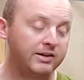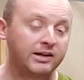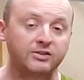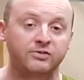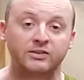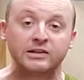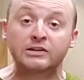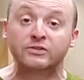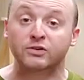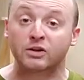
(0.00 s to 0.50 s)

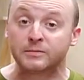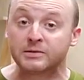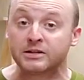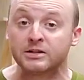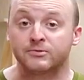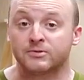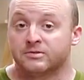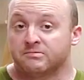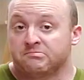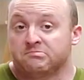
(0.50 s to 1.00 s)
This next thing is
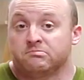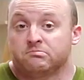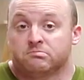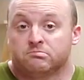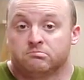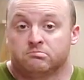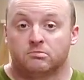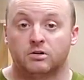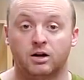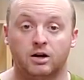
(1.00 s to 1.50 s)
gonna be different.
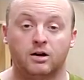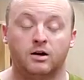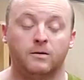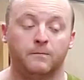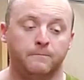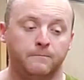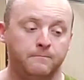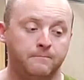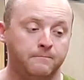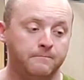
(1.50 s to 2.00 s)

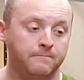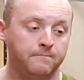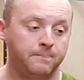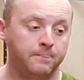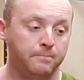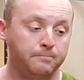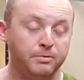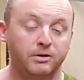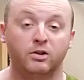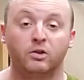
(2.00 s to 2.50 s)

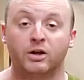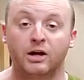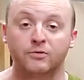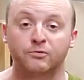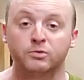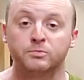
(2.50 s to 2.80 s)
But